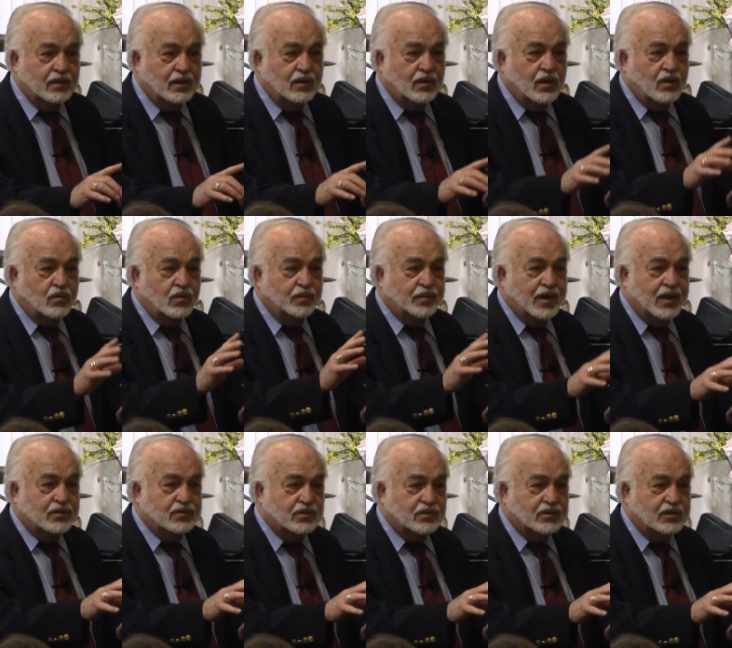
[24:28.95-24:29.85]
along with
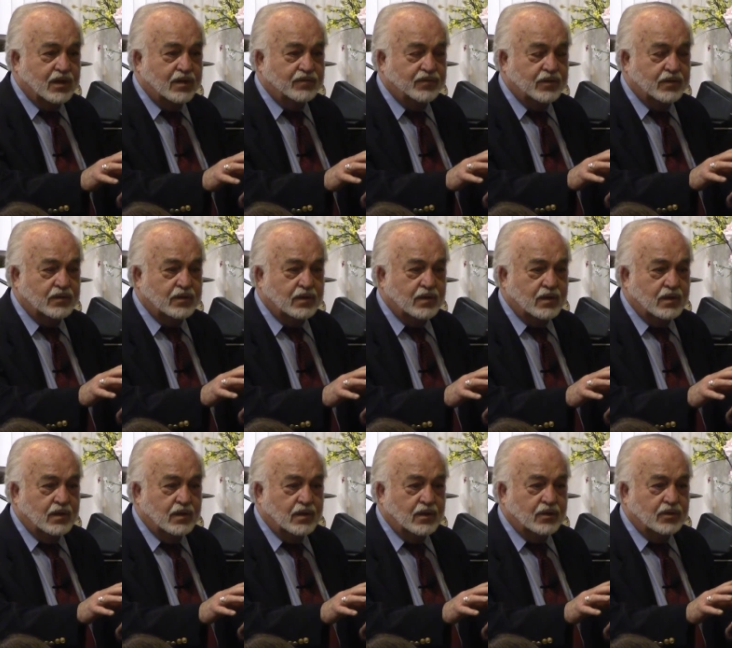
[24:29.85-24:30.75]
Pastor Sedford
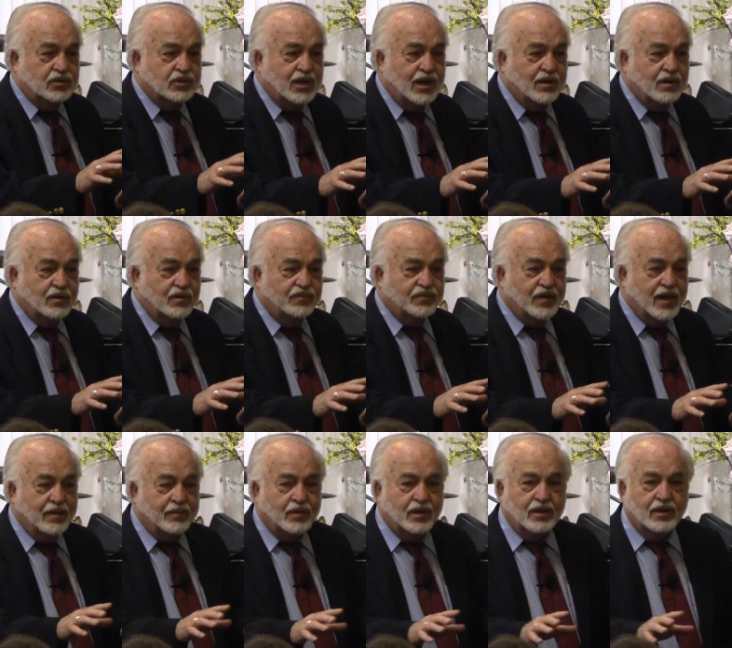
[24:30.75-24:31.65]
and Shannon the
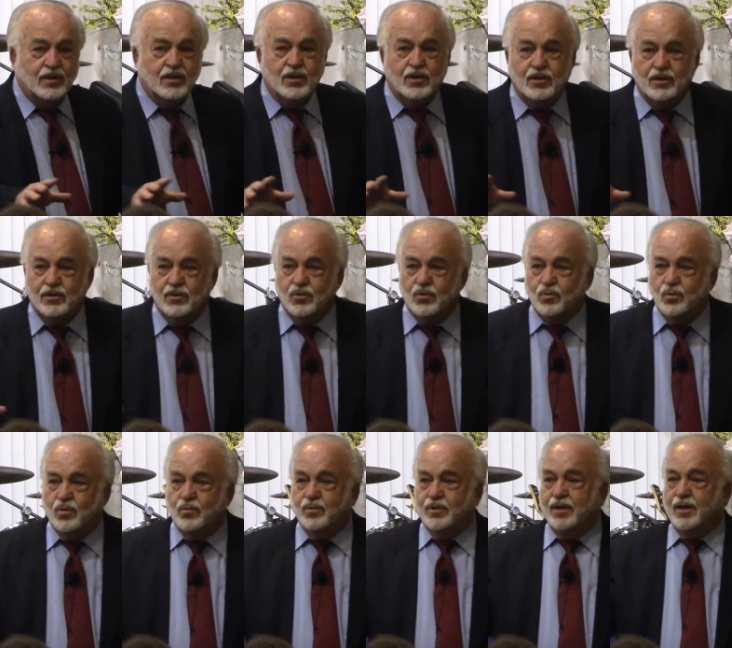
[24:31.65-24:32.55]
family, Look
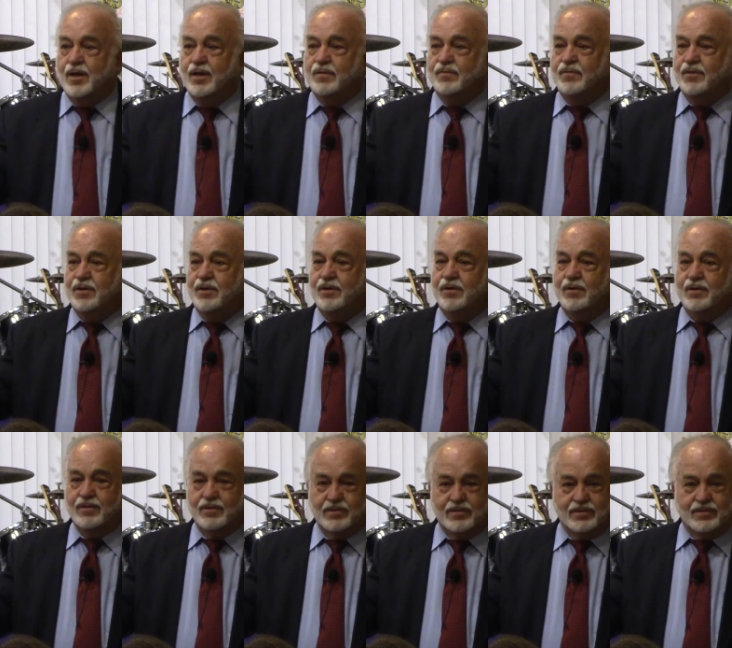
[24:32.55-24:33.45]
what we have
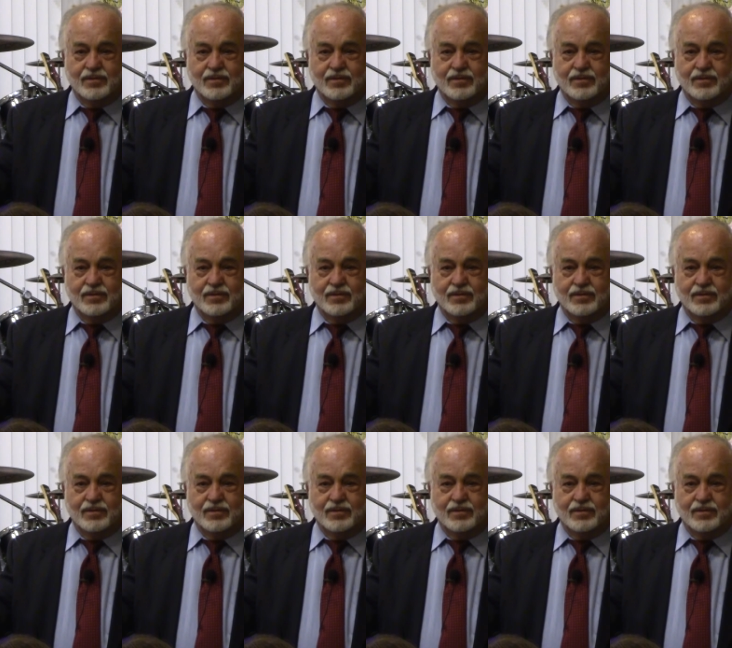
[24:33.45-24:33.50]
here.